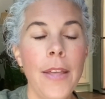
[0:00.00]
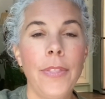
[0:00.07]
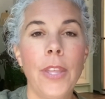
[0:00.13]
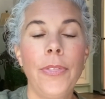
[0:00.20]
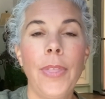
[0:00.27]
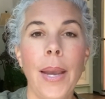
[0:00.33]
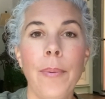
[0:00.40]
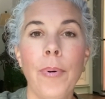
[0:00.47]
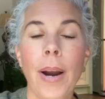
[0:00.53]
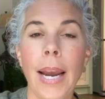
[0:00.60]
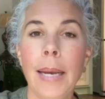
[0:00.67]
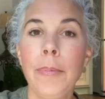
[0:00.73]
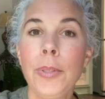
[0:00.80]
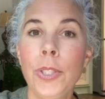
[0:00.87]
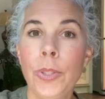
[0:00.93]
that they were
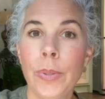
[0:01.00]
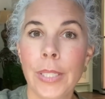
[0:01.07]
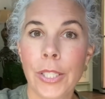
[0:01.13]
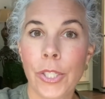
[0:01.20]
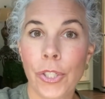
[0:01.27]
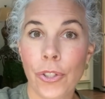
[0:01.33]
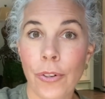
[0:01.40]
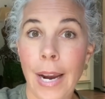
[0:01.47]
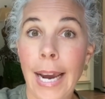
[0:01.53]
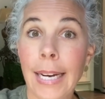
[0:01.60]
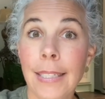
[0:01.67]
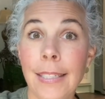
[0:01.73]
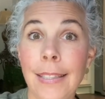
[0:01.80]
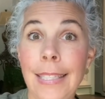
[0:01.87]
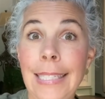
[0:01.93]
able to
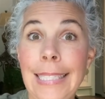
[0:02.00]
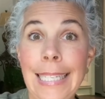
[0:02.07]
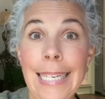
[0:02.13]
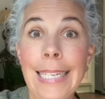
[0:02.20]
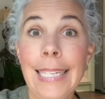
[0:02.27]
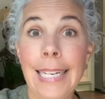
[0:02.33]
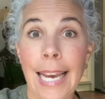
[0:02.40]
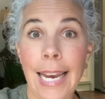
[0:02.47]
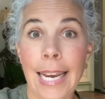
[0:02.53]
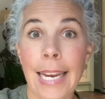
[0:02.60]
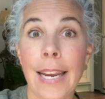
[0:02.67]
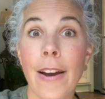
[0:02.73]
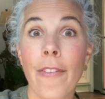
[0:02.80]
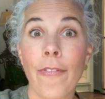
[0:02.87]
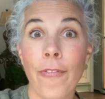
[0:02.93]
extract the DNA